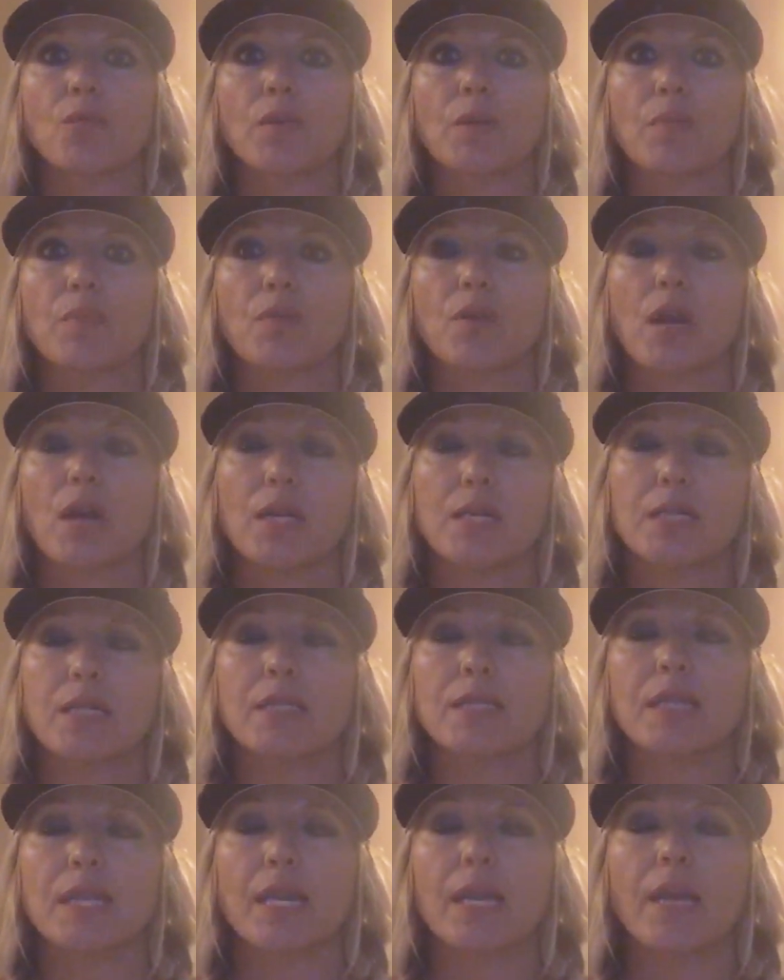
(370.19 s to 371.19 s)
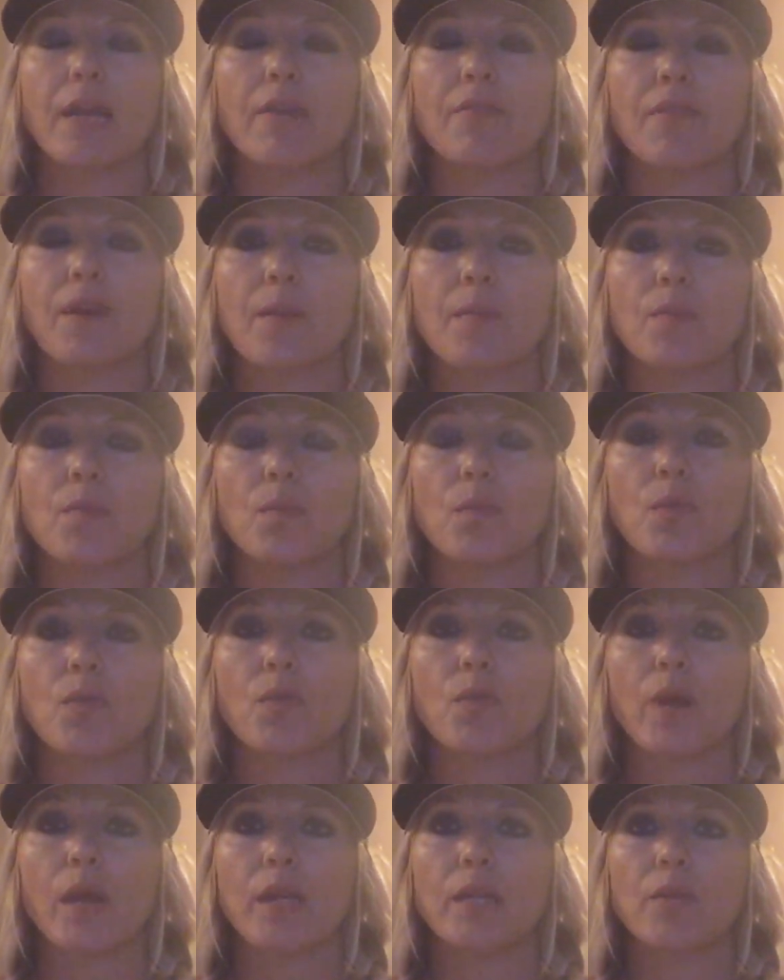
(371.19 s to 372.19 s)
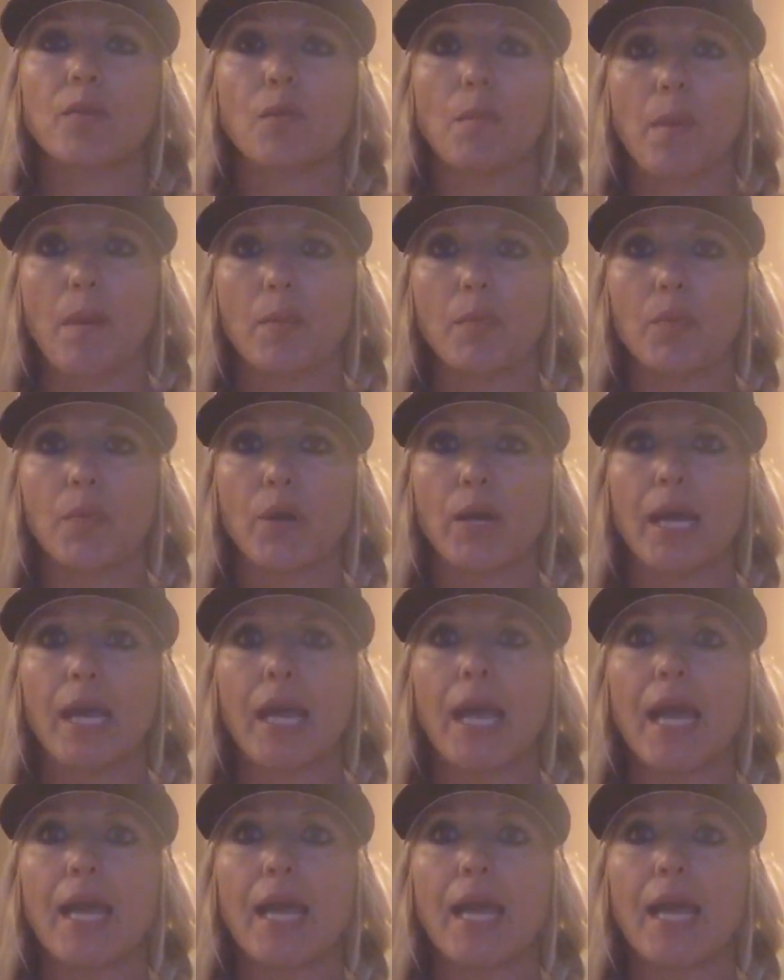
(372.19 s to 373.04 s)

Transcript: reprocessing, if I'm correctly remembering it.